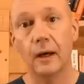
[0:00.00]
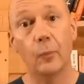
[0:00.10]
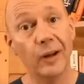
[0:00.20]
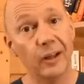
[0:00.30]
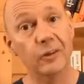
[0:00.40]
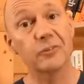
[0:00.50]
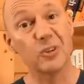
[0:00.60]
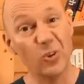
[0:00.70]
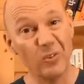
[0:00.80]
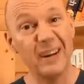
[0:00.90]
And when a country
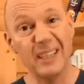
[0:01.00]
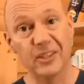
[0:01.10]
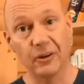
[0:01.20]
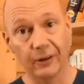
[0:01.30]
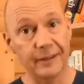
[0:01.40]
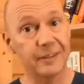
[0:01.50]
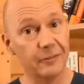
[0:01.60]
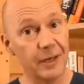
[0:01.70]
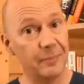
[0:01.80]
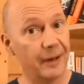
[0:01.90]
is already struggling to
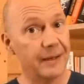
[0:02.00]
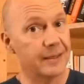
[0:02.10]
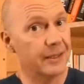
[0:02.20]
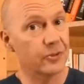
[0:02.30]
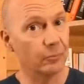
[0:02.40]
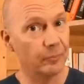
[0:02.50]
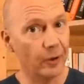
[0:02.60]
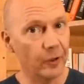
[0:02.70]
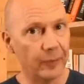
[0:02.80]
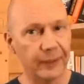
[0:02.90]
repay its initial
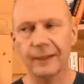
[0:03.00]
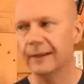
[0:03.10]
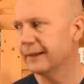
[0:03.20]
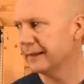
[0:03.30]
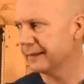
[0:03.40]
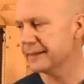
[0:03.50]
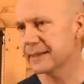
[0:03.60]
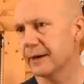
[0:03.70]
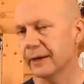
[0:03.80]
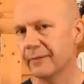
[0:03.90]
borrowing, this
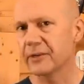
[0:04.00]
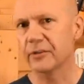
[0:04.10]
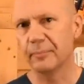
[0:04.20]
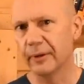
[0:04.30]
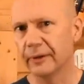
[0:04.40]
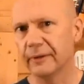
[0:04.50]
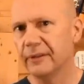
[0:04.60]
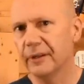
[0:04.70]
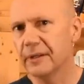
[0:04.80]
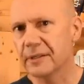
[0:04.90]
kind of extra
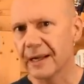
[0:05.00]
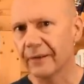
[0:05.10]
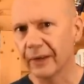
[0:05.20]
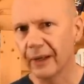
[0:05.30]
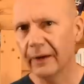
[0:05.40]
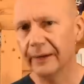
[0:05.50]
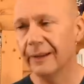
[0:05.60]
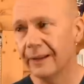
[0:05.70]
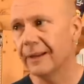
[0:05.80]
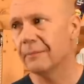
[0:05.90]
burden years down the line
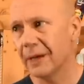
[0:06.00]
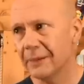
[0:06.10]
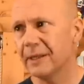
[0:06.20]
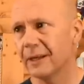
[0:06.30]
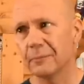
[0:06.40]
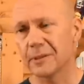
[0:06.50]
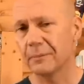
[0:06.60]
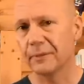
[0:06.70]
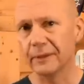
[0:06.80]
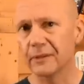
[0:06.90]
may become
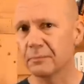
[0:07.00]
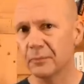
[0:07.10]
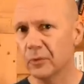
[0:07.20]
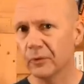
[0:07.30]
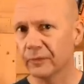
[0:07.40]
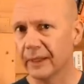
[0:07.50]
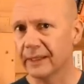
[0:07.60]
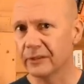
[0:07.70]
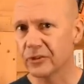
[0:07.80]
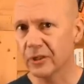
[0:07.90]
something that's more than they
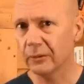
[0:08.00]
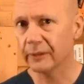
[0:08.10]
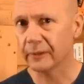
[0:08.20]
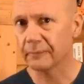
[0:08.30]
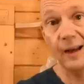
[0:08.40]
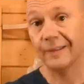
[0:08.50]
can shoulder.